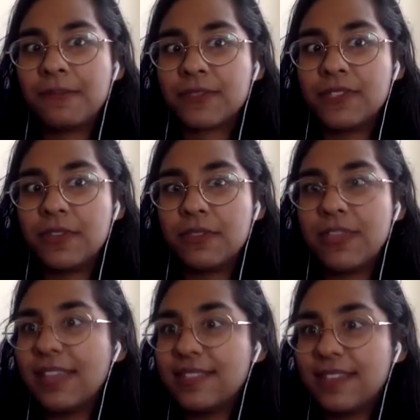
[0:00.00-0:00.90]
So
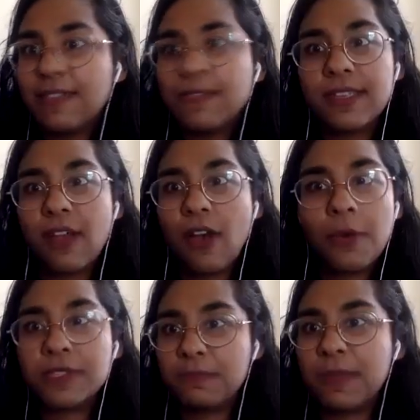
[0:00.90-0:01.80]
that's definitely
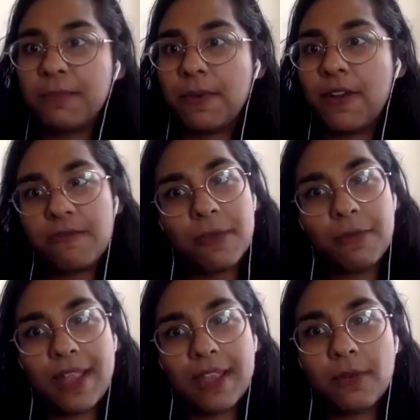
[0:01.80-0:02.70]
always been part of my
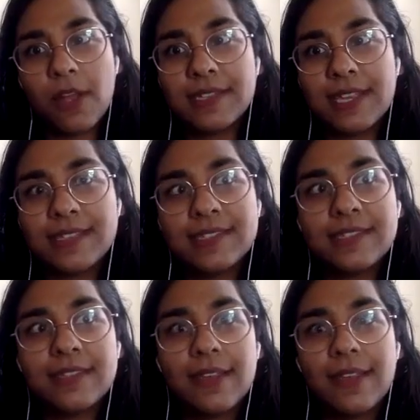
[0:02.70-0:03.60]
writing process.